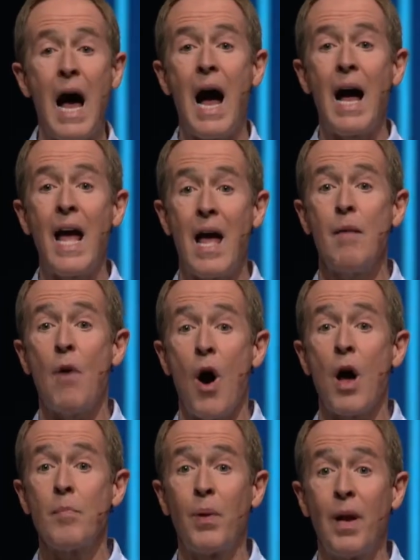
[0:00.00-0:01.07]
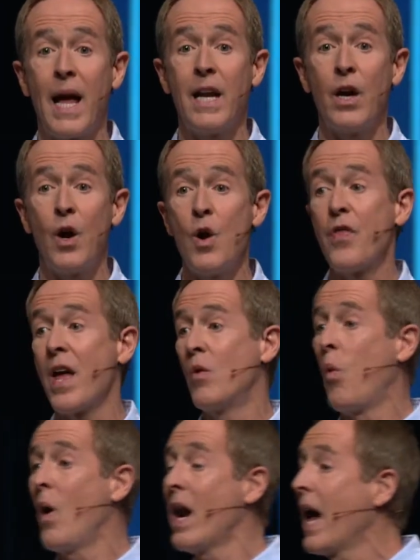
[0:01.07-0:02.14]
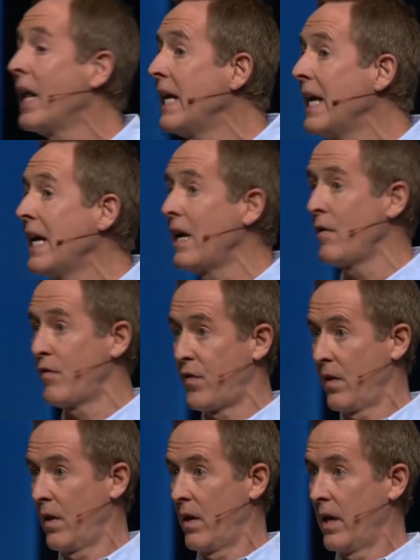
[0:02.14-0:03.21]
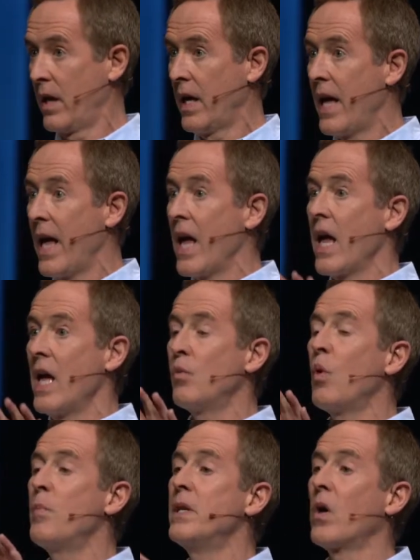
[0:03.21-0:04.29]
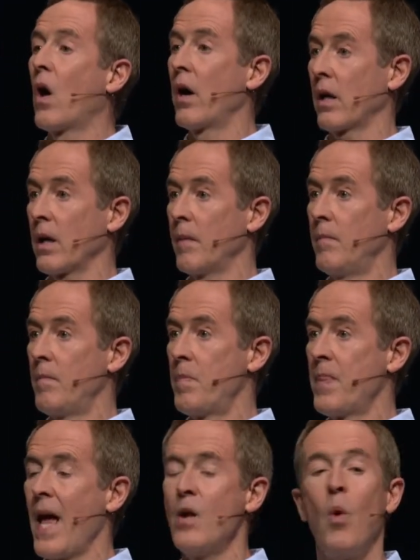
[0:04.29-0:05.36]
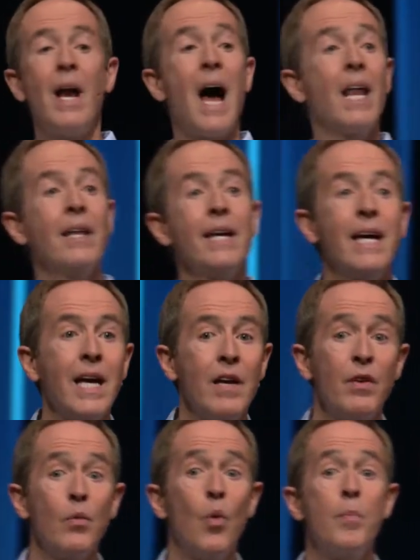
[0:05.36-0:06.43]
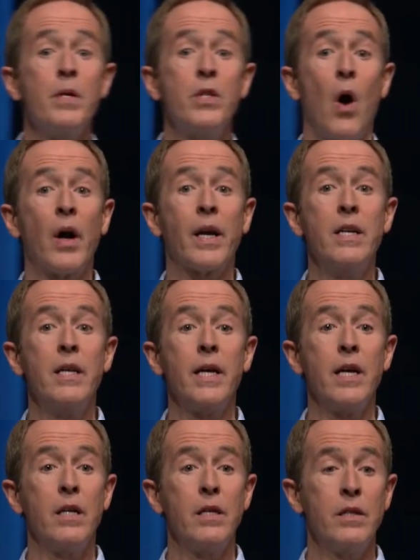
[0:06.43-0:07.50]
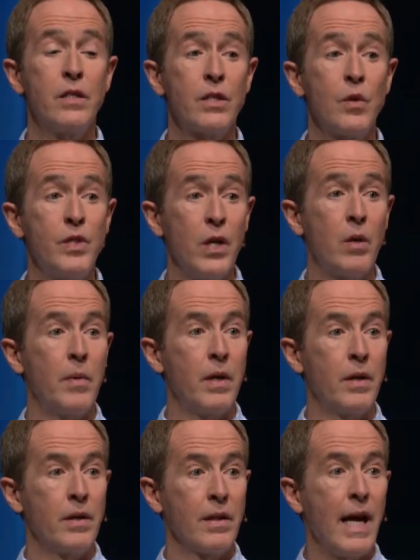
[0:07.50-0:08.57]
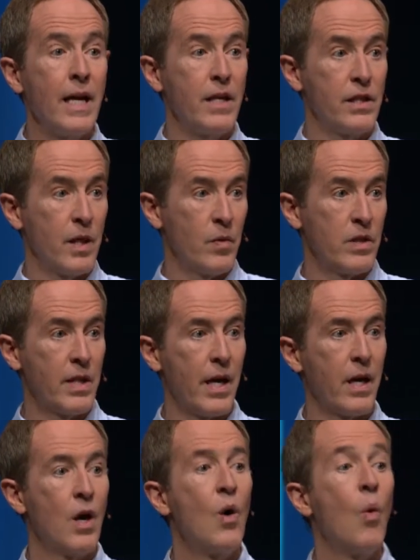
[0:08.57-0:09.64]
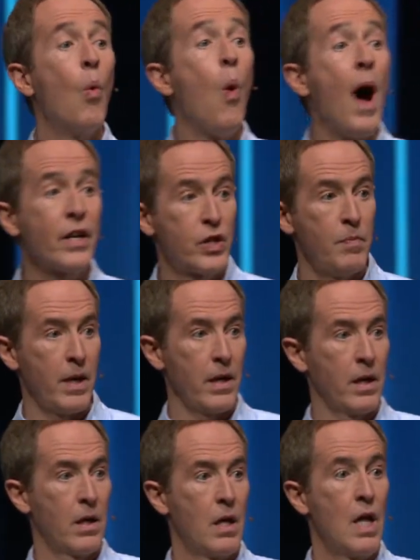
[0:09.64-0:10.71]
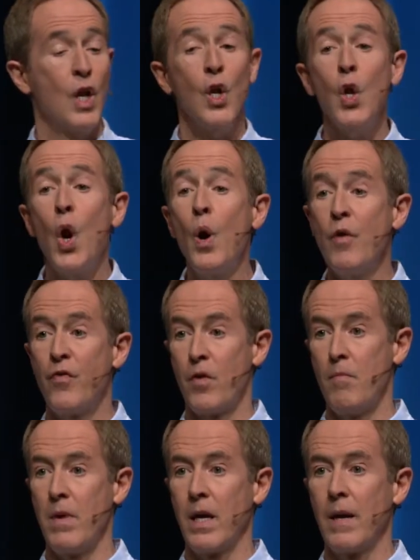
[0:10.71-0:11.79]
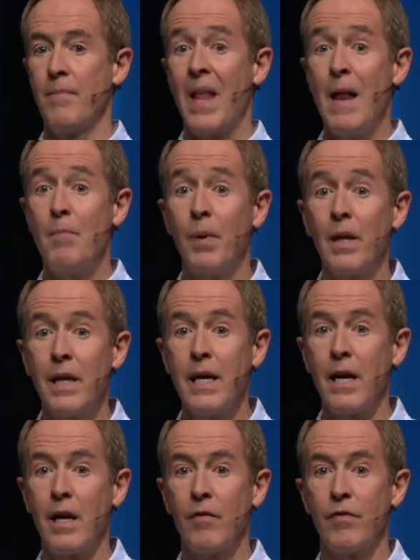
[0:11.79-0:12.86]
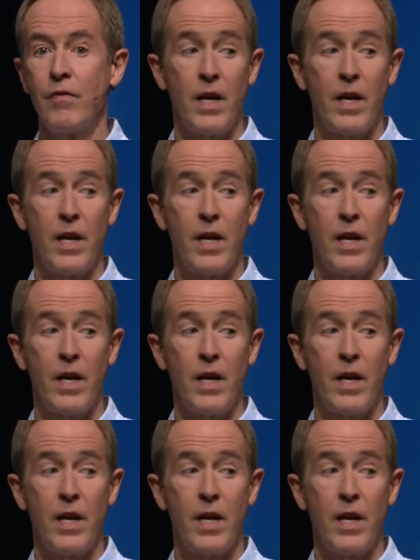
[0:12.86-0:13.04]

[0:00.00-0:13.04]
I am on planet Earth. And when I leave, it will be dark. And when I leave, it will be dark indeed. So gentlemen, ladies, he would say, watch me, learn from me, and believe.